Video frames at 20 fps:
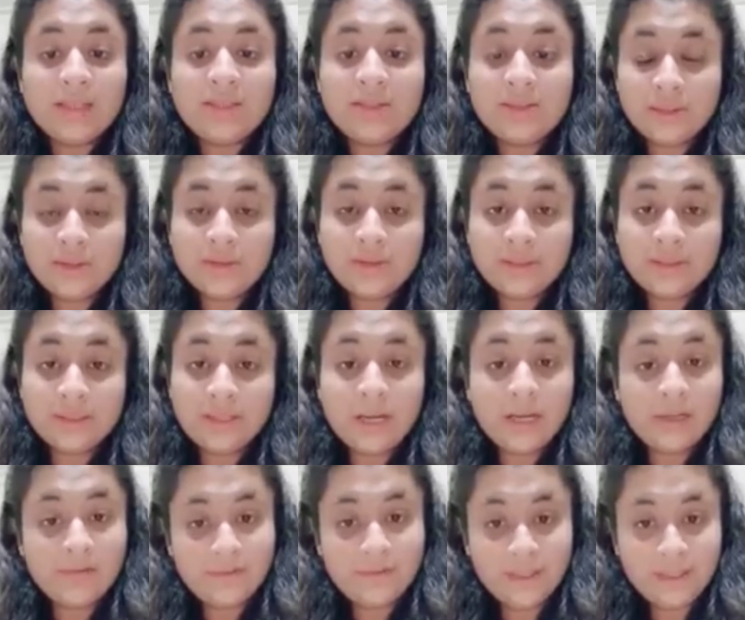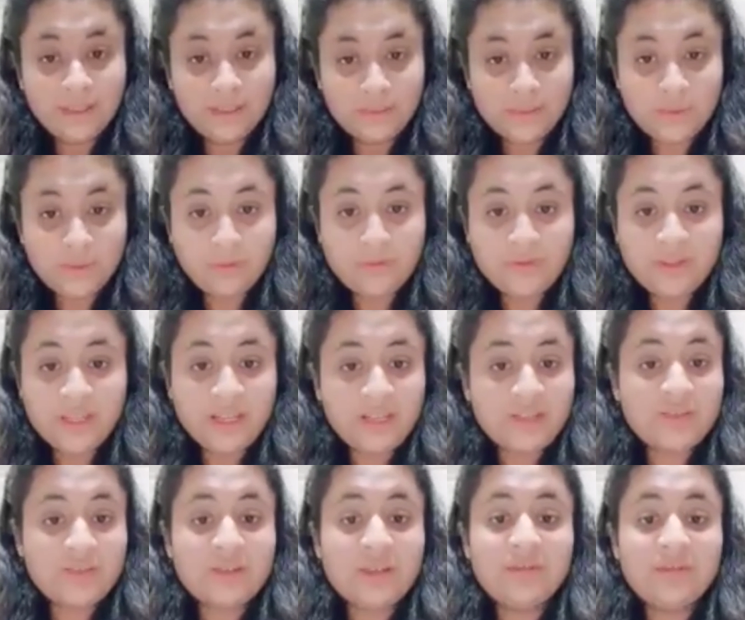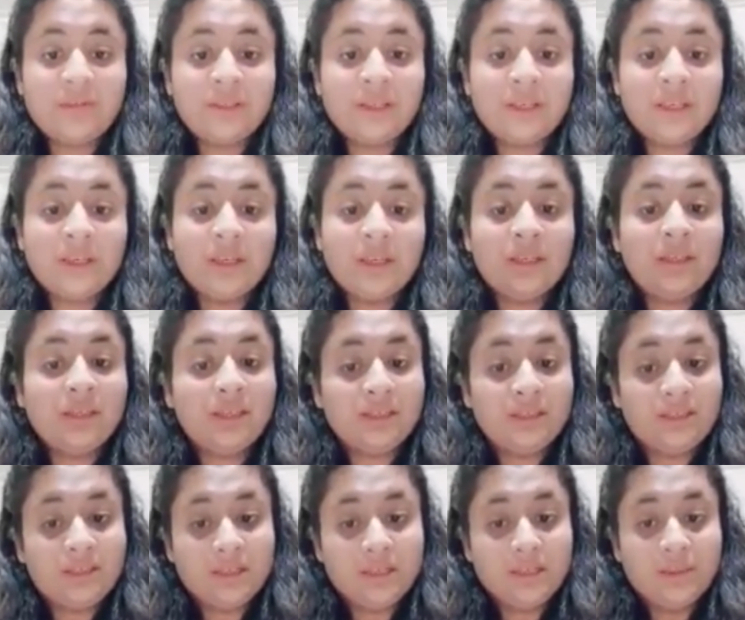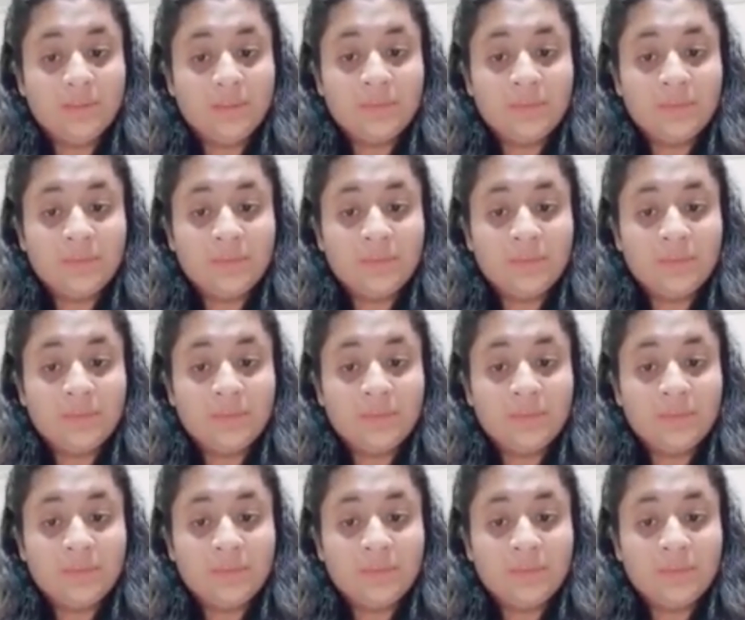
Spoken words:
children are victims of sex trafficking in India.